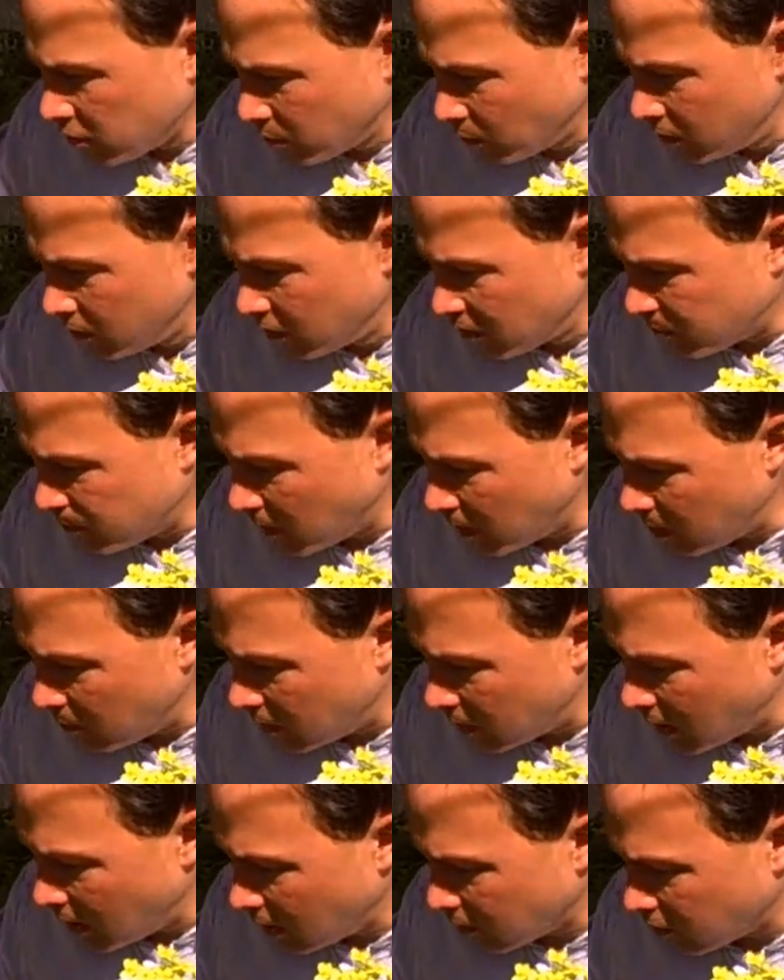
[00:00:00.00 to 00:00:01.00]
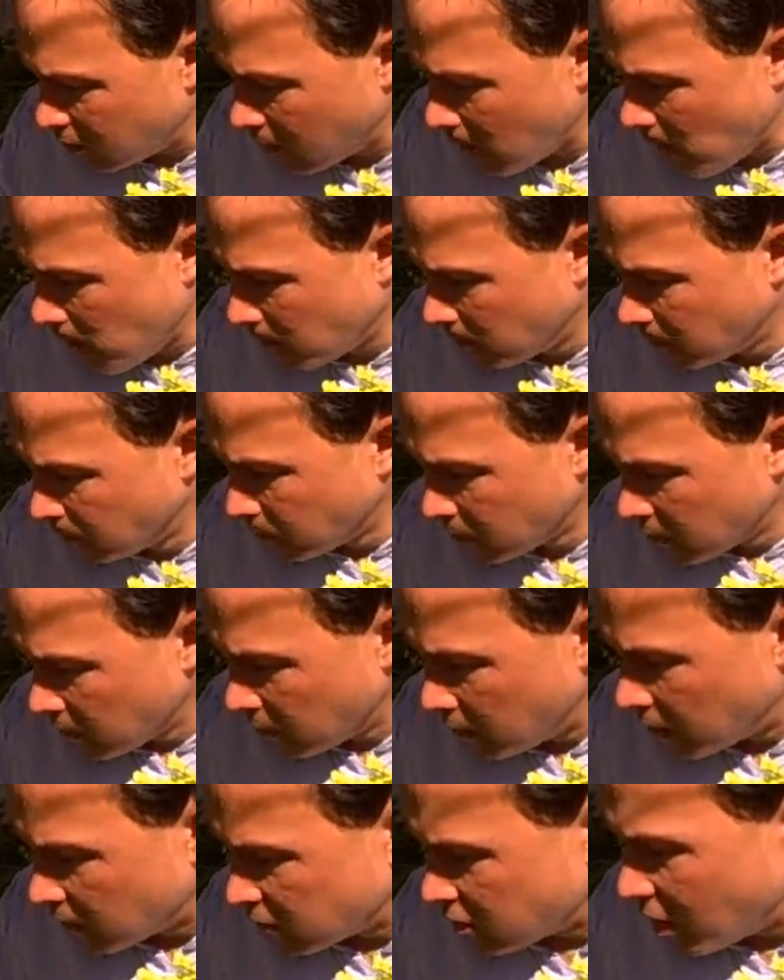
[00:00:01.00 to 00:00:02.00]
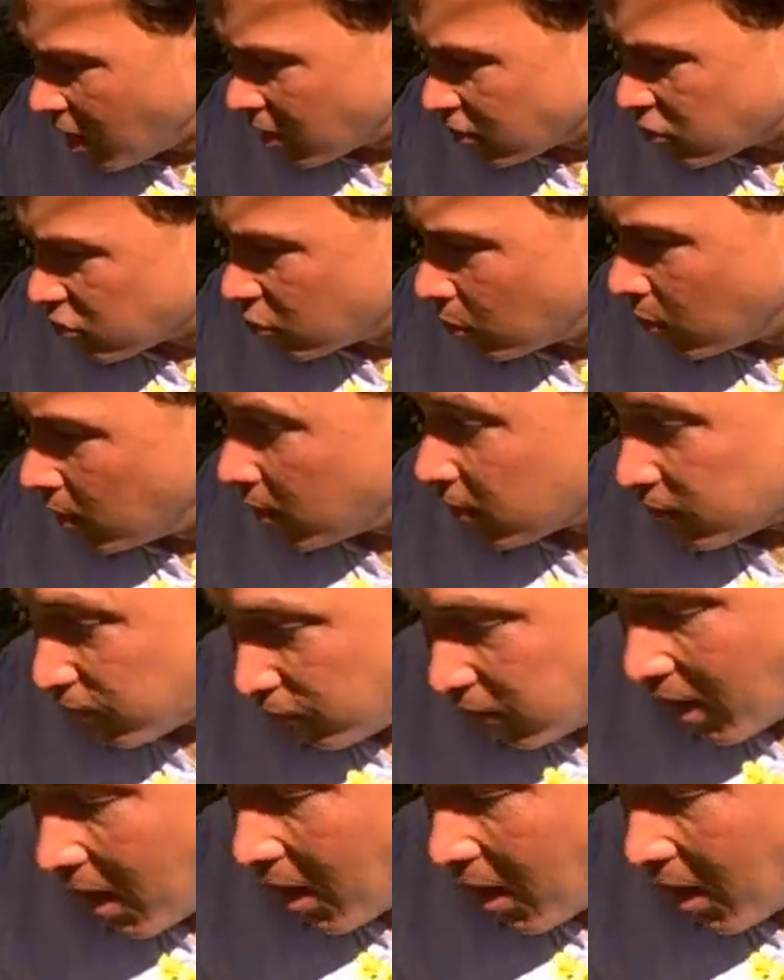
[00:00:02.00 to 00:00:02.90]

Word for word: So in this bed, we got the tatsoi. It's